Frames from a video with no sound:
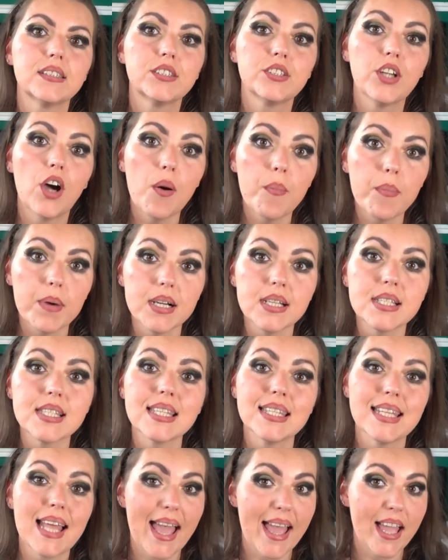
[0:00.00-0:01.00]
Thomas
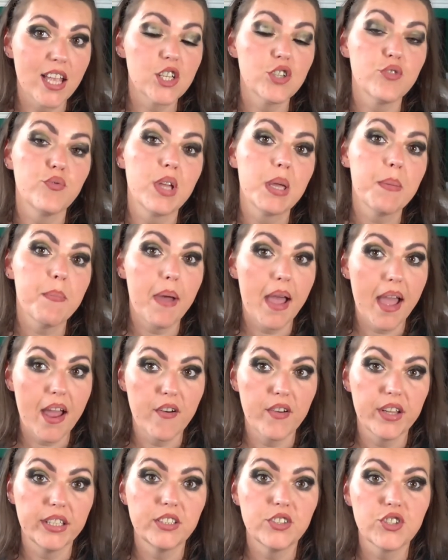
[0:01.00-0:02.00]
Nash
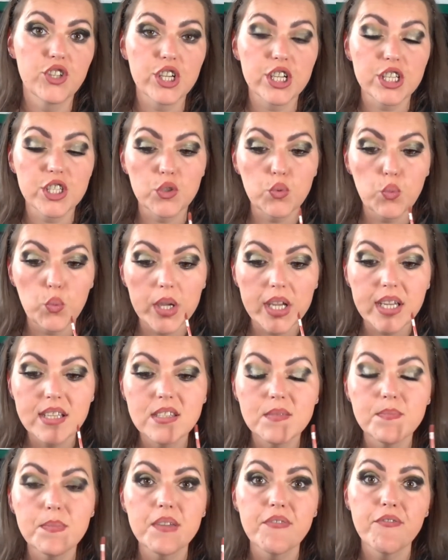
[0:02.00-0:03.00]
remarried just
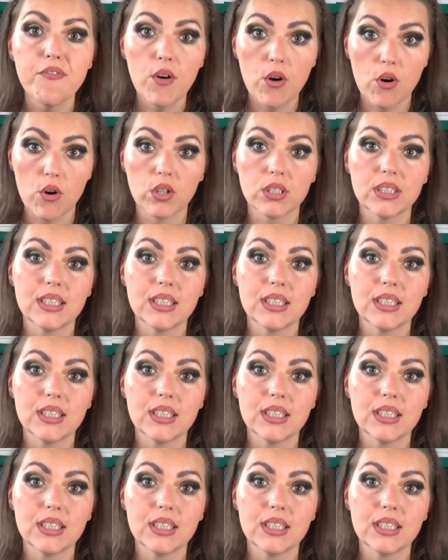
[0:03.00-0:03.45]
weeks before